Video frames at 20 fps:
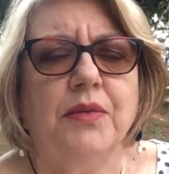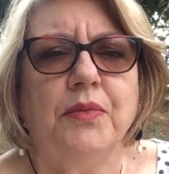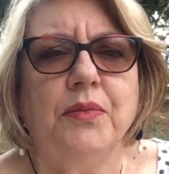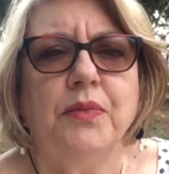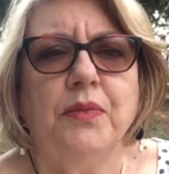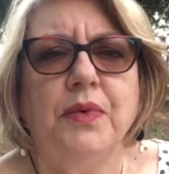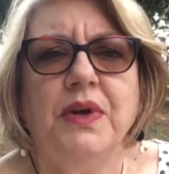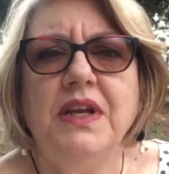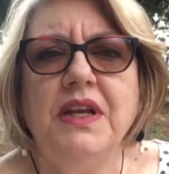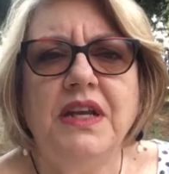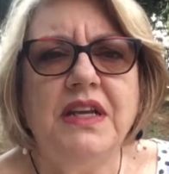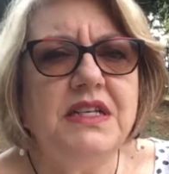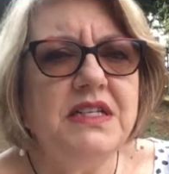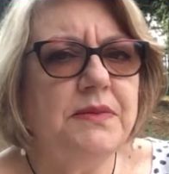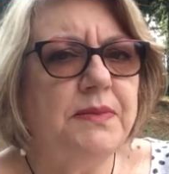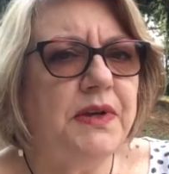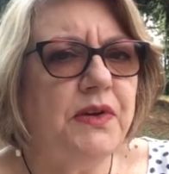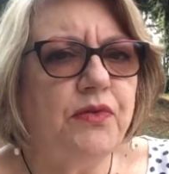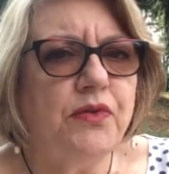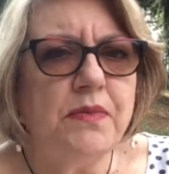we need to
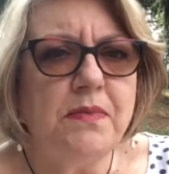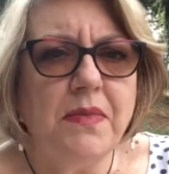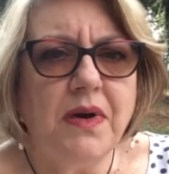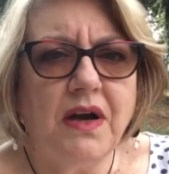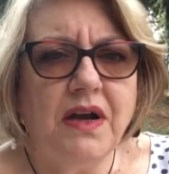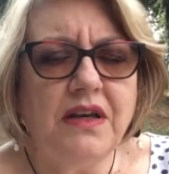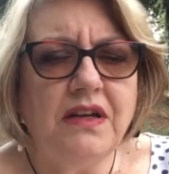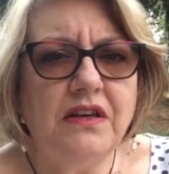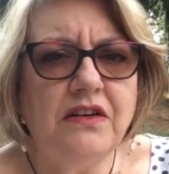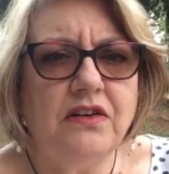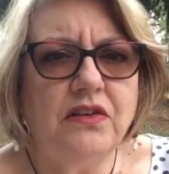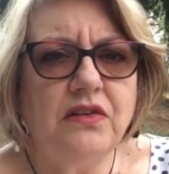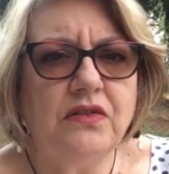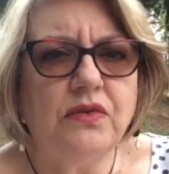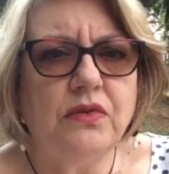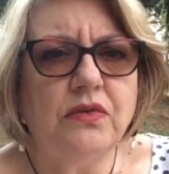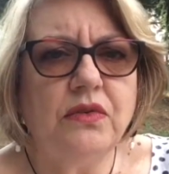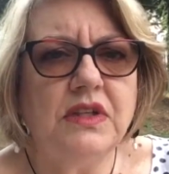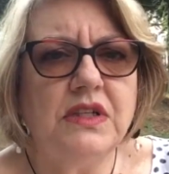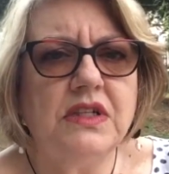be reminded of
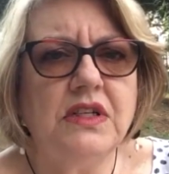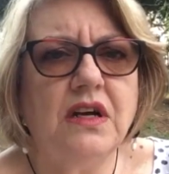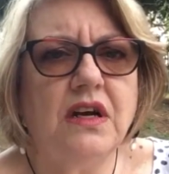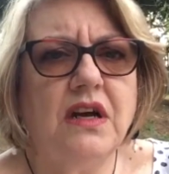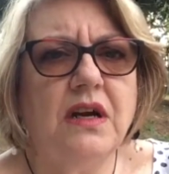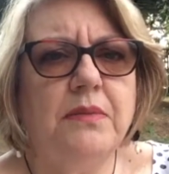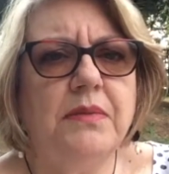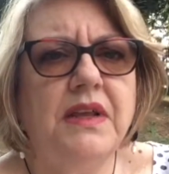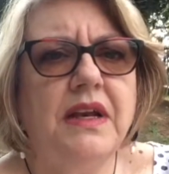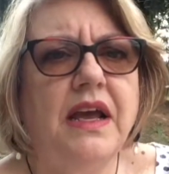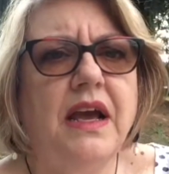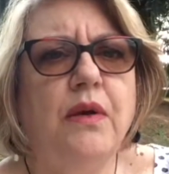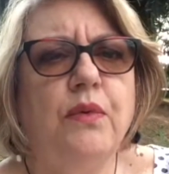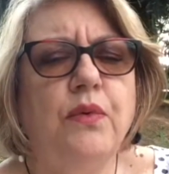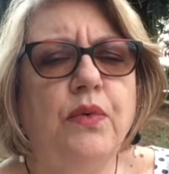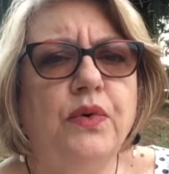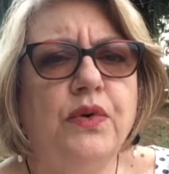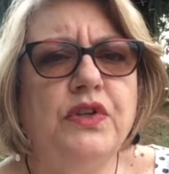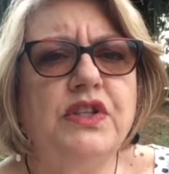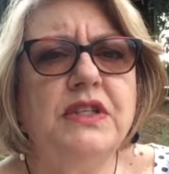all the time, that our
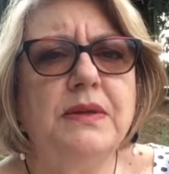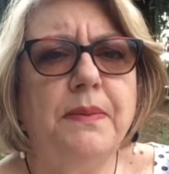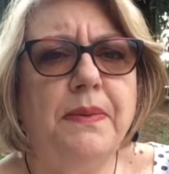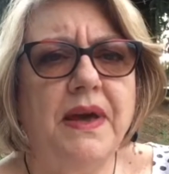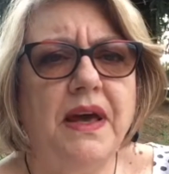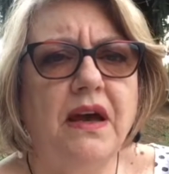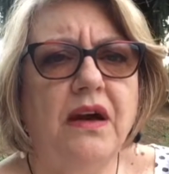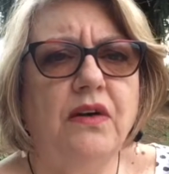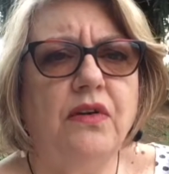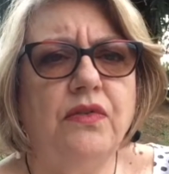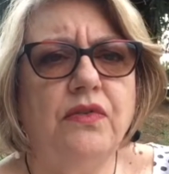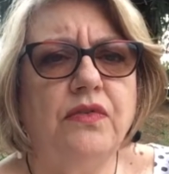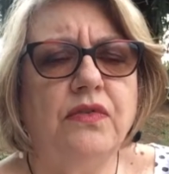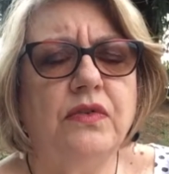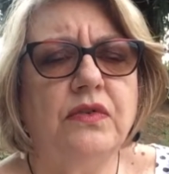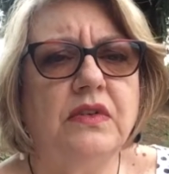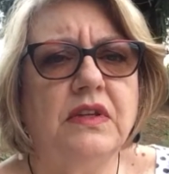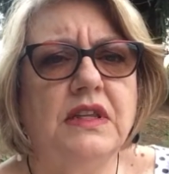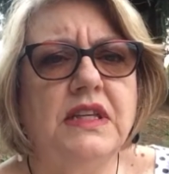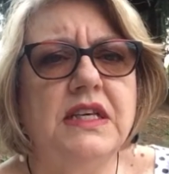words are powerful,
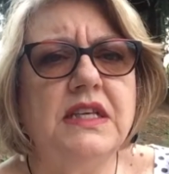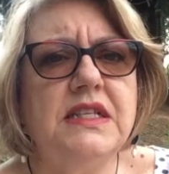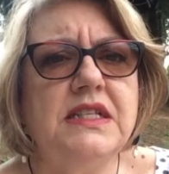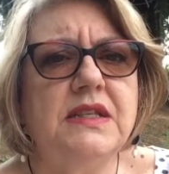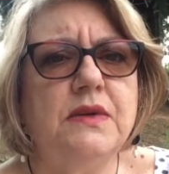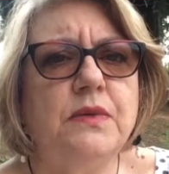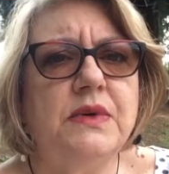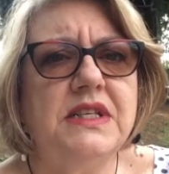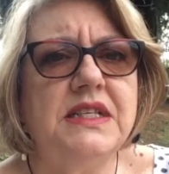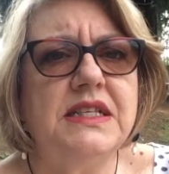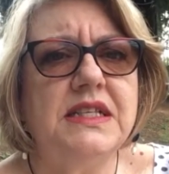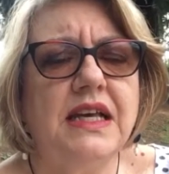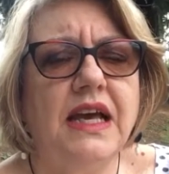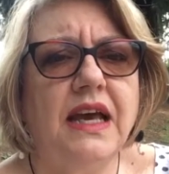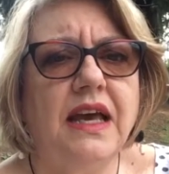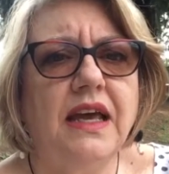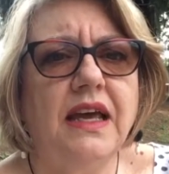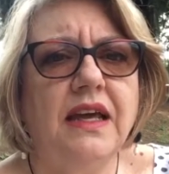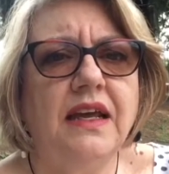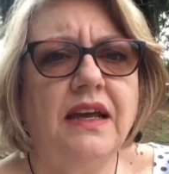the things that we
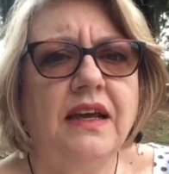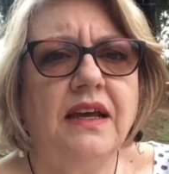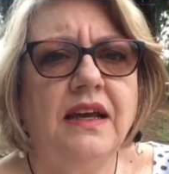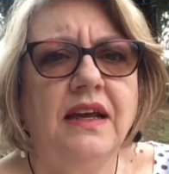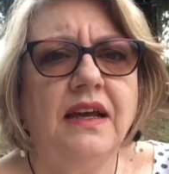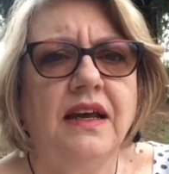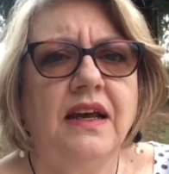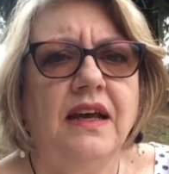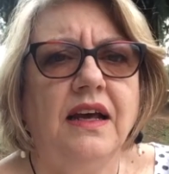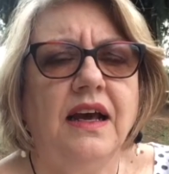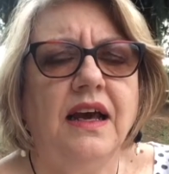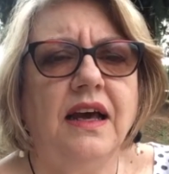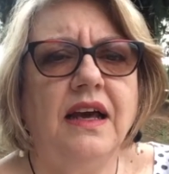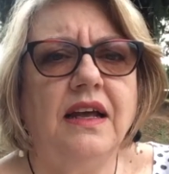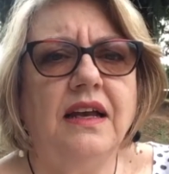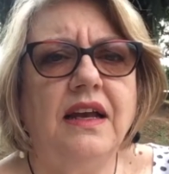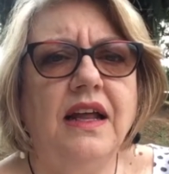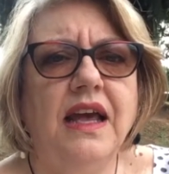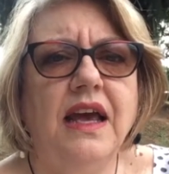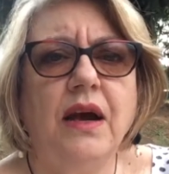say
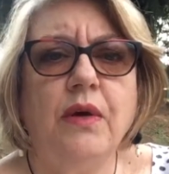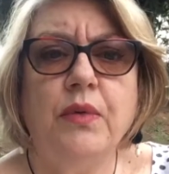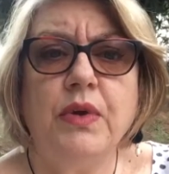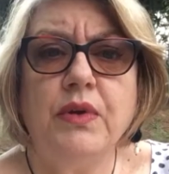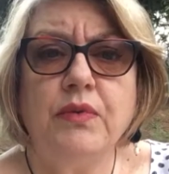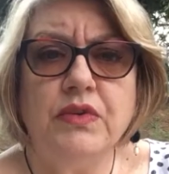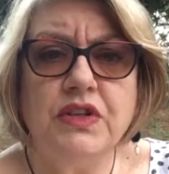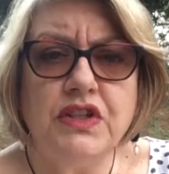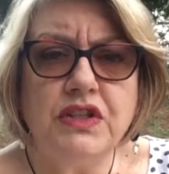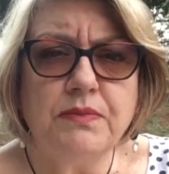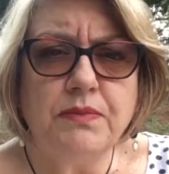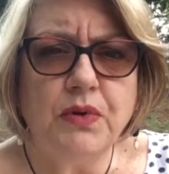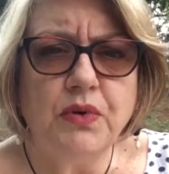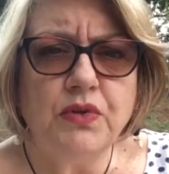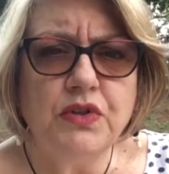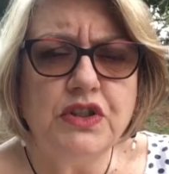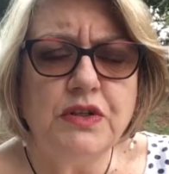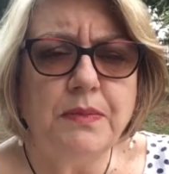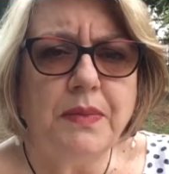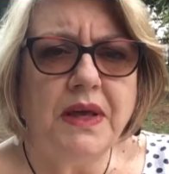and how we
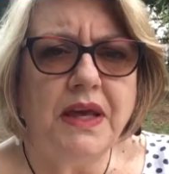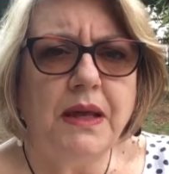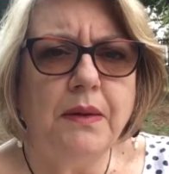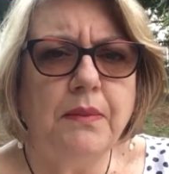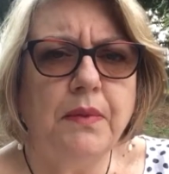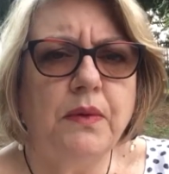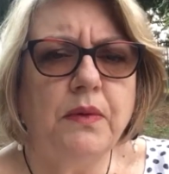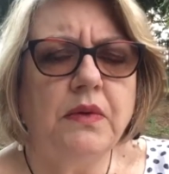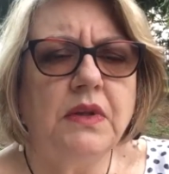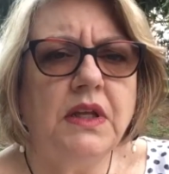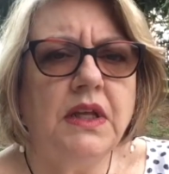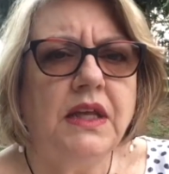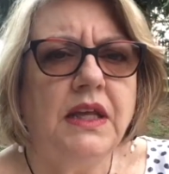respond to people.